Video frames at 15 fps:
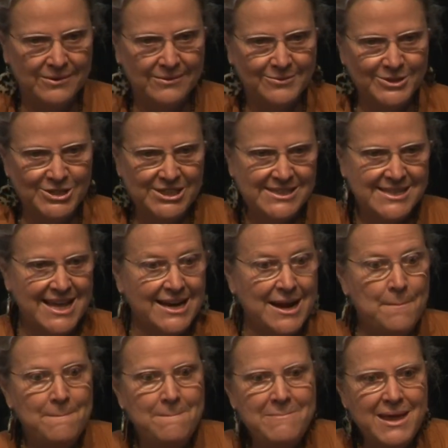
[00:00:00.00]
which is that
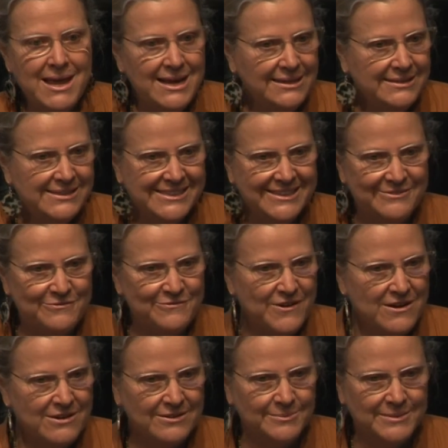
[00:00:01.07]
amazing
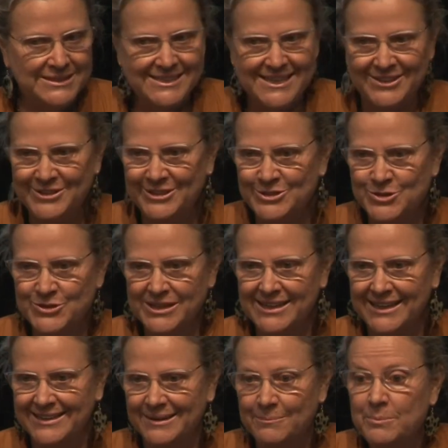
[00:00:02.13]
farm in South
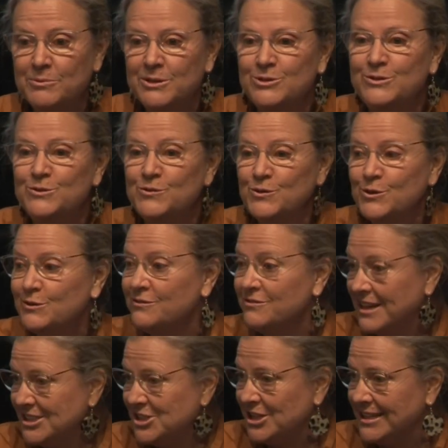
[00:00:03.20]
Australia that produced fruit and
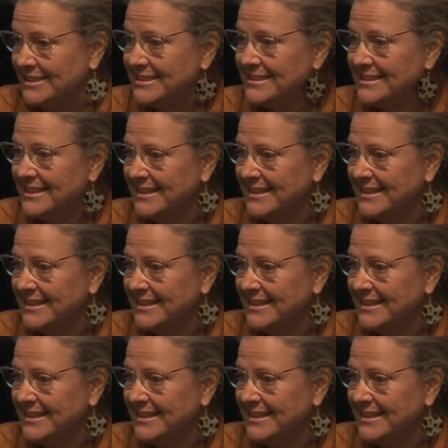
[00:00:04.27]
veggies,